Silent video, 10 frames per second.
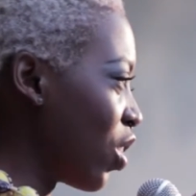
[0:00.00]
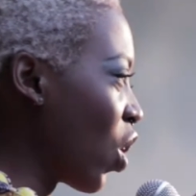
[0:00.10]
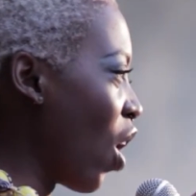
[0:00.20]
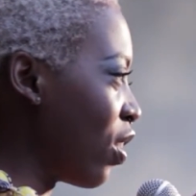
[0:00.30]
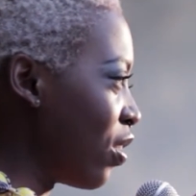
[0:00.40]
is a
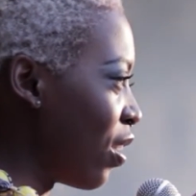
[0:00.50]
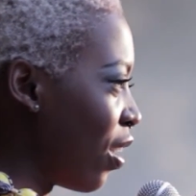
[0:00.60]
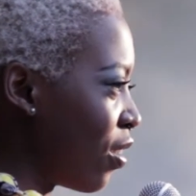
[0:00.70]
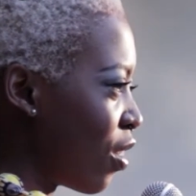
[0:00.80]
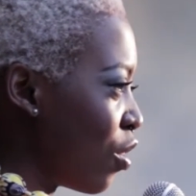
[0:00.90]

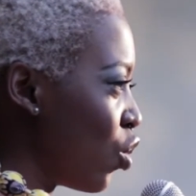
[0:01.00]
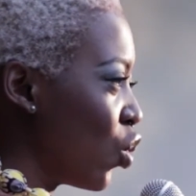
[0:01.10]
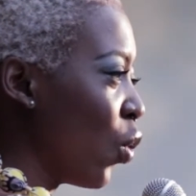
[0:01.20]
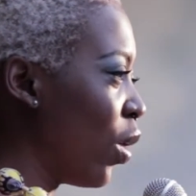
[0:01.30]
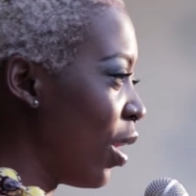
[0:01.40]
continent that's
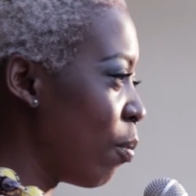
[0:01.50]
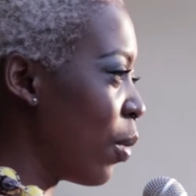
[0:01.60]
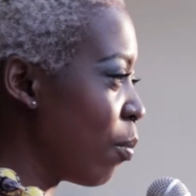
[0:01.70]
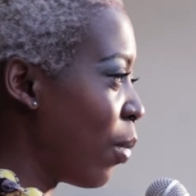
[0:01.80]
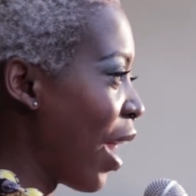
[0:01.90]
truly
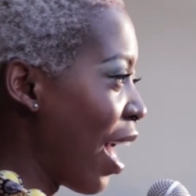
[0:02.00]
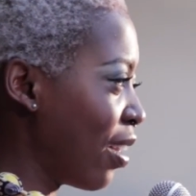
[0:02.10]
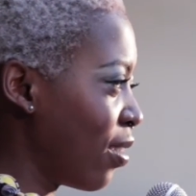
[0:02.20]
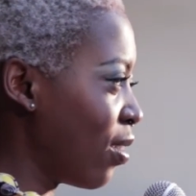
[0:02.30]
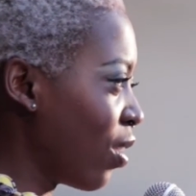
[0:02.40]
been
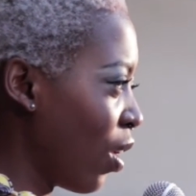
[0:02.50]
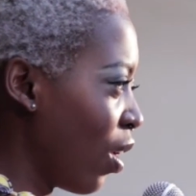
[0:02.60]
blessed.